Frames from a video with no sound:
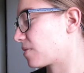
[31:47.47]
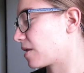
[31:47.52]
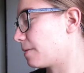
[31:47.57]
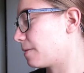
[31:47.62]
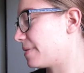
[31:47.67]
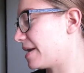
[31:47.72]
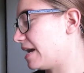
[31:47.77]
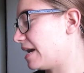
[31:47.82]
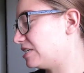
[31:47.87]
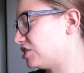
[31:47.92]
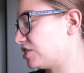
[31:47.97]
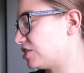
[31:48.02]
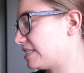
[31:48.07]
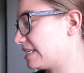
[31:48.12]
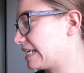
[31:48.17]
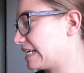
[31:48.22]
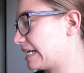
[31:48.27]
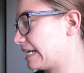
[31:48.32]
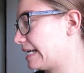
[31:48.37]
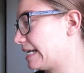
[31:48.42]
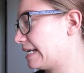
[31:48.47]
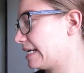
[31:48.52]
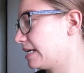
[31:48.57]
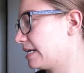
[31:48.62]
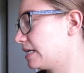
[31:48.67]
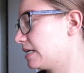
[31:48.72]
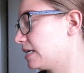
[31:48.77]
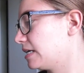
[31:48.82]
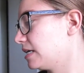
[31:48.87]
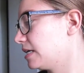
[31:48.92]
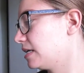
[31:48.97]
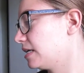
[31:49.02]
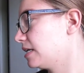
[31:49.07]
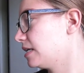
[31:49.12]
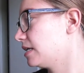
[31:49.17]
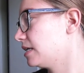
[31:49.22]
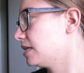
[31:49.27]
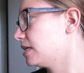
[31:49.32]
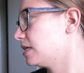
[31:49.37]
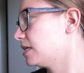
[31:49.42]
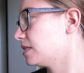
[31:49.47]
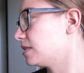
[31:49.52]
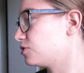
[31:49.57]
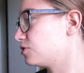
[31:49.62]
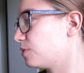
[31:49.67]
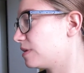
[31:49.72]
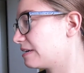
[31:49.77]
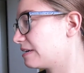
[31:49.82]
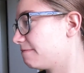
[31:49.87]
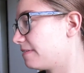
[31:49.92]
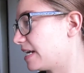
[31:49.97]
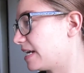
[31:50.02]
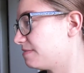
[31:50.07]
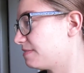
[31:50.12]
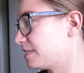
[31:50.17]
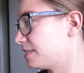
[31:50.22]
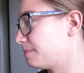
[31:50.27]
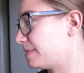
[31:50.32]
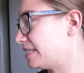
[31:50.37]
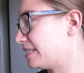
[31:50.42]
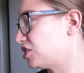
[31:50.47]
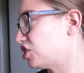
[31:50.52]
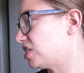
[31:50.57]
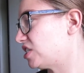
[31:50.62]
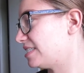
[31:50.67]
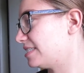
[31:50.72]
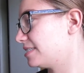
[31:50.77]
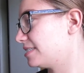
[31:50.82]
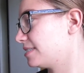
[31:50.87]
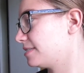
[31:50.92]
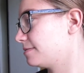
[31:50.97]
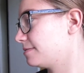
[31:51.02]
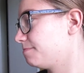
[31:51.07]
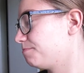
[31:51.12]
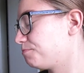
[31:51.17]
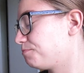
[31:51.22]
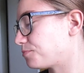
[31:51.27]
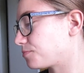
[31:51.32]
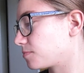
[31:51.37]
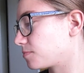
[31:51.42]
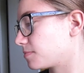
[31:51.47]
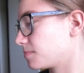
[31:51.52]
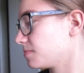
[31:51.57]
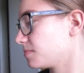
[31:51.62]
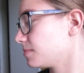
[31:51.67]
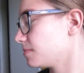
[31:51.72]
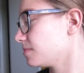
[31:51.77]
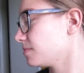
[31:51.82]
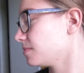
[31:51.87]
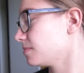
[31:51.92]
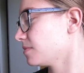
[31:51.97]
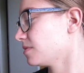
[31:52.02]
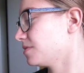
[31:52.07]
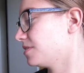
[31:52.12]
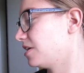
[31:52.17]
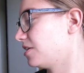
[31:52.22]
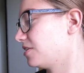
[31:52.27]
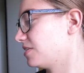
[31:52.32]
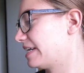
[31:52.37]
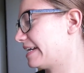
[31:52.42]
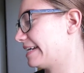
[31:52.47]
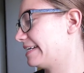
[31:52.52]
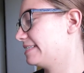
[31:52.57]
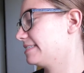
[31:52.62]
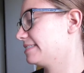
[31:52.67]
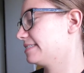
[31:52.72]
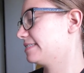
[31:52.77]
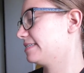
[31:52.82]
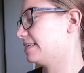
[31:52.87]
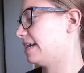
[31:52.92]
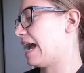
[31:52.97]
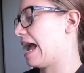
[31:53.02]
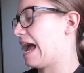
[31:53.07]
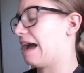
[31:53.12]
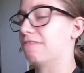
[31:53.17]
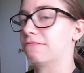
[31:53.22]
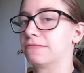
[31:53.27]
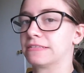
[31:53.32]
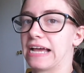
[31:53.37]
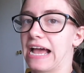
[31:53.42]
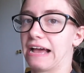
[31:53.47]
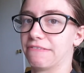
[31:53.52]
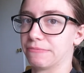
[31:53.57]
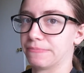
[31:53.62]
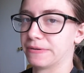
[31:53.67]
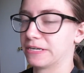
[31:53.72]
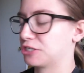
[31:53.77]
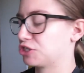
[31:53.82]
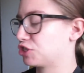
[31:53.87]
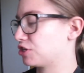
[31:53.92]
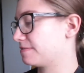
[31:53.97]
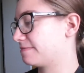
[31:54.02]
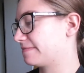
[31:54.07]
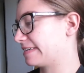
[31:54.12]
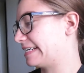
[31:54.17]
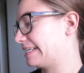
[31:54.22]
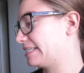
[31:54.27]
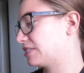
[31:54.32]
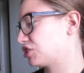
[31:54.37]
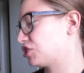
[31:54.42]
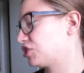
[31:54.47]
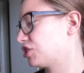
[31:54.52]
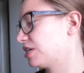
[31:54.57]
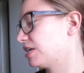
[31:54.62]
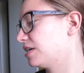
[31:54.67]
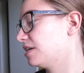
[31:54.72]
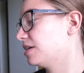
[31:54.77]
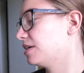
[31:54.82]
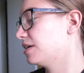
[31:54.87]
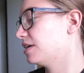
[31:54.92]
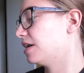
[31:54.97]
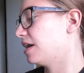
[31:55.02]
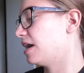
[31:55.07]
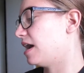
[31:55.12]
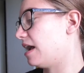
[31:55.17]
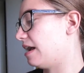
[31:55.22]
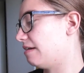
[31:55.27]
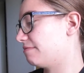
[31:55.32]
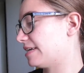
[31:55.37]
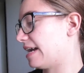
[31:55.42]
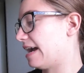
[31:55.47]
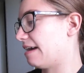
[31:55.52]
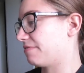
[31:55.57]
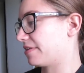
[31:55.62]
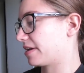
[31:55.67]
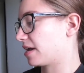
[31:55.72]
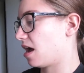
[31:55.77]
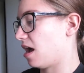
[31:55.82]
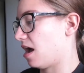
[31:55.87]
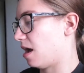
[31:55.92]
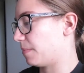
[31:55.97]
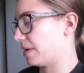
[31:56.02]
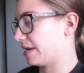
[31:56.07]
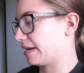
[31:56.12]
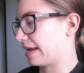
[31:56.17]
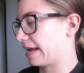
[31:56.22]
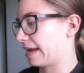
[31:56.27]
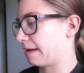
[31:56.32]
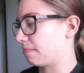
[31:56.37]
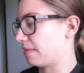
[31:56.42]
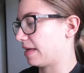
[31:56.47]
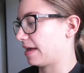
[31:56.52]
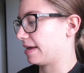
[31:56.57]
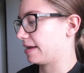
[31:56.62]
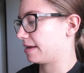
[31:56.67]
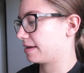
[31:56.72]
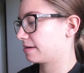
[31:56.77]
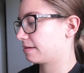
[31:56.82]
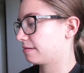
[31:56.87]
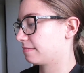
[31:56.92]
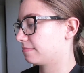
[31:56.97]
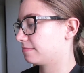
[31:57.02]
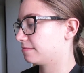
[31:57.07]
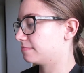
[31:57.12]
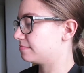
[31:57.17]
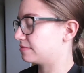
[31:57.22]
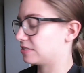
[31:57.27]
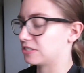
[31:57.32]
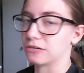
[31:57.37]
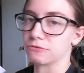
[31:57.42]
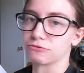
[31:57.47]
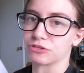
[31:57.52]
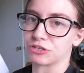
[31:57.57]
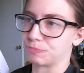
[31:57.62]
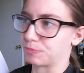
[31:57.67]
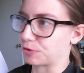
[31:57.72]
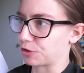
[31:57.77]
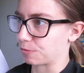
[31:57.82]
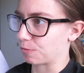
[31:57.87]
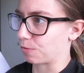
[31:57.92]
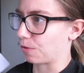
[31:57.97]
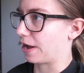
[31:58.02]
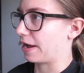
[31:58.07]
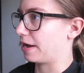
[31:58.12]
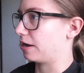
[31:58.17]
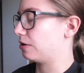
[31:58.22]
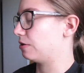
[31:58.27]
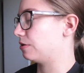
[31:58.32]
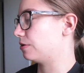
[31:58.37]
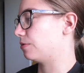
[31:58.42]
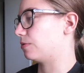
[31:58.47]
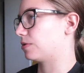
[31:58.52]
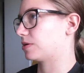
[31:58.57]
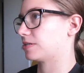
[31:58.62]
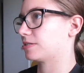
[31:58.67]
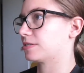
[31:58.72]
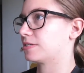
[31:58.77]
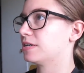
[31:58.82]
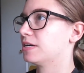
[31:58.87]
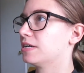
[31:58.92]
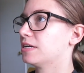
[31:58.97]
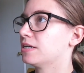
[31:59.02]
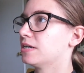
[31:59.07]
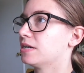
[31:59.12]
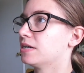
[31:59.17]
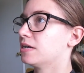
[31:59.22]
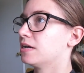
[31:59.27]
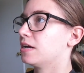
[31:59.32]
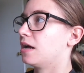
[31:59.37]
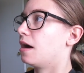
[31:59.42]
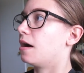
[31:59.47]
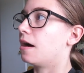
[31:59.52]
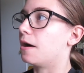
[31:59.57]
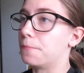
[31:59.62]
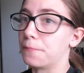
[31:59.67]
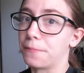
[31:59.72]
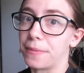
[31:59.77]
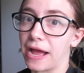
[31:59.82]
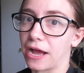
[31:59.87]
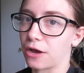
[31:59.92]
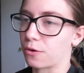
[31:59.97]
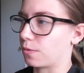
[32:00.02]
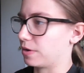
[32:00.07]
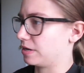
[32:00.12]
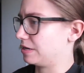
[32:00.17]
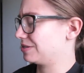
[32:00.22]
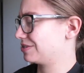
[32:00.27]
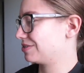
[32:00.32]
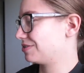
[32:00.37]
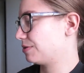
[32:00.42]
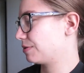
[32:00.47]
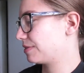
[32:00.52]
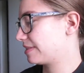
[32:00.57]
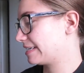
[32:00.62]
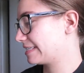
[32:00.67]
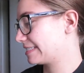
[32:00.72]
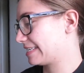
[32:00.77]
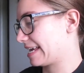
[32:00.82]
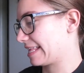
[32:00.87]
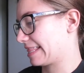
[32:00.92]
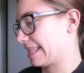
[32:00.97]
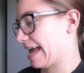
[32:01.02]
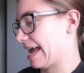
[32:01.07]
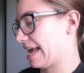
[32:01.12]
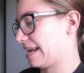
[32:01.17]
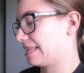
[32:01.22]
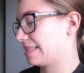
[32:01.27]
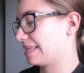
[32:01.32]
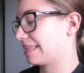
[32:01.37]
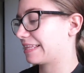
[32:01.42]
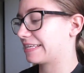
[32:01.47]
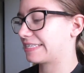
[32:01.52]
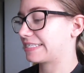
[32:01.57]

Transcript: yeah, I just need the 25 species. Alright, I have to have a picture of each. I have to have the common name, like, sperm whale or humpback whale, things like that. And then the